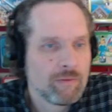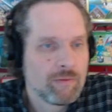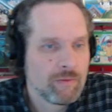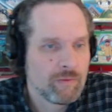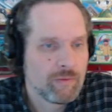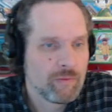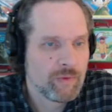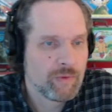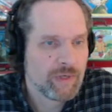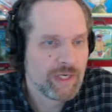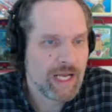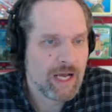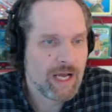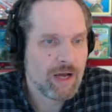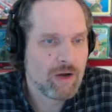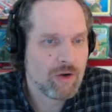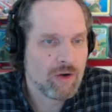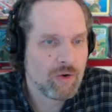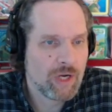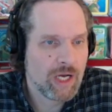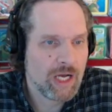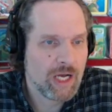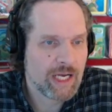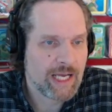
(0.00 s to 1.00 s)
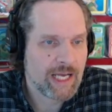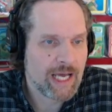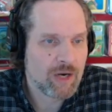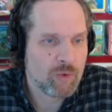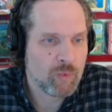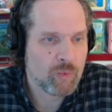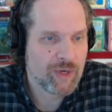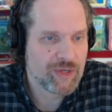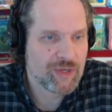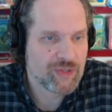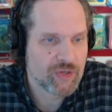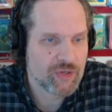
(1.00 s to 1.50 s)
We now got a
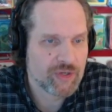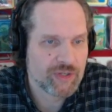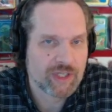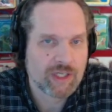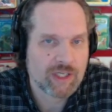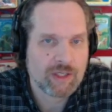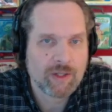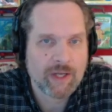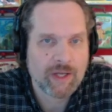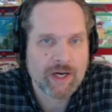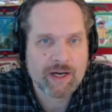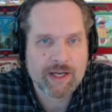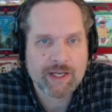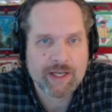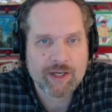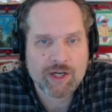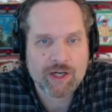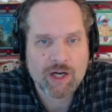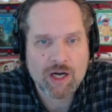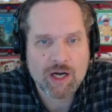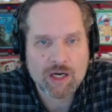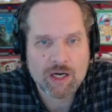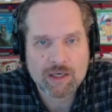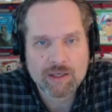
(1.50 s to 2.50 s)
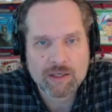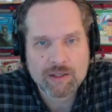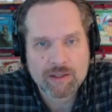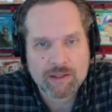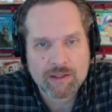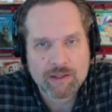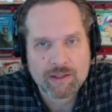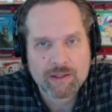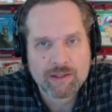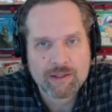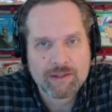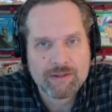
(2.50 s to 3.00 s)
wizard and a cleric in our
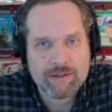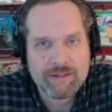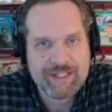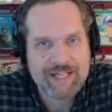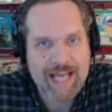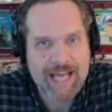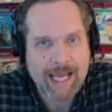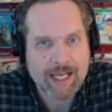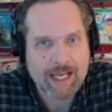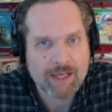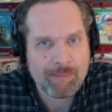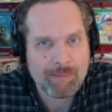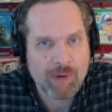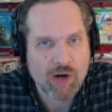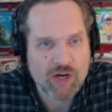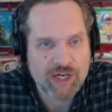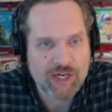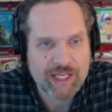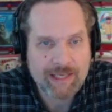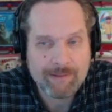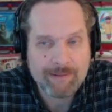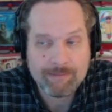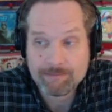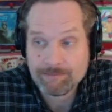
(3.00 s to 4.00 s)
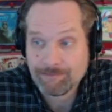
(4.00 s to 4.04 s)
deck party.